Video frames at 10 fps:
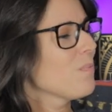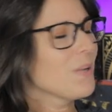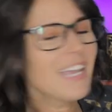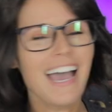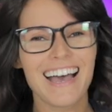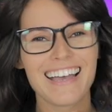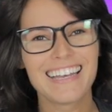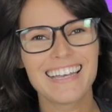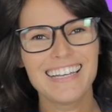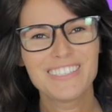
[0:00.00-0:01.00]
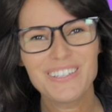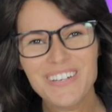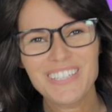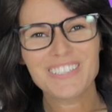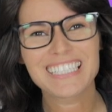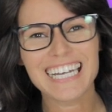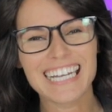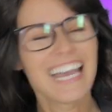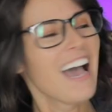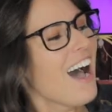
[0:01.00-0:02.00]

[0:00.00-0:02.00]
But yeah, it should be interesting.